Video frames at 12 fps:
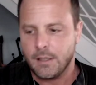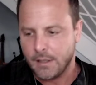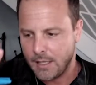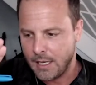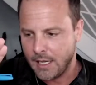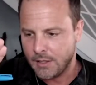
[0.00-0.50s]

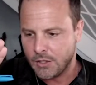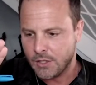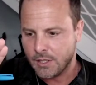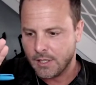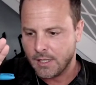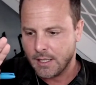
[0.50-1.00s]

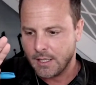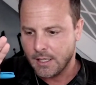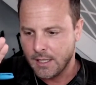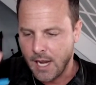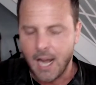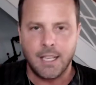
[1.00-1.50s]
it's
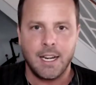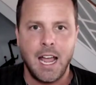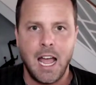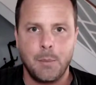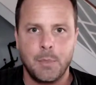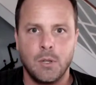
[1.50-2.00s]
not going to
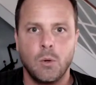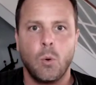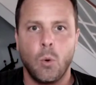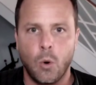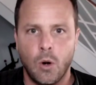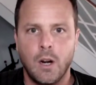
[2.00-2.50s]
happen
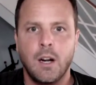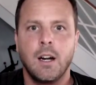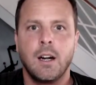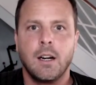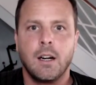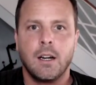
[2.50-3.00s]
or
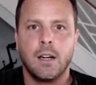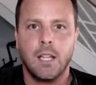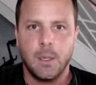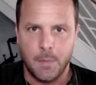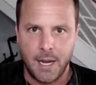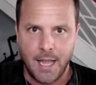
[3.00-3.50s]

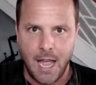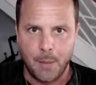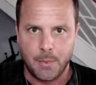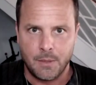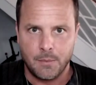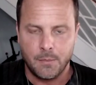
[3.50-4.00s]
it might
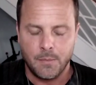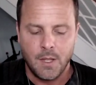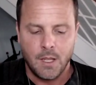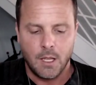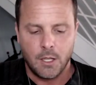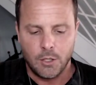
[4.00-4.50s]
happen.
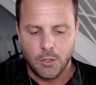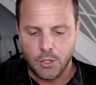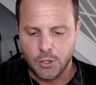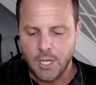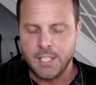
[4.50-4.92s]
You can judge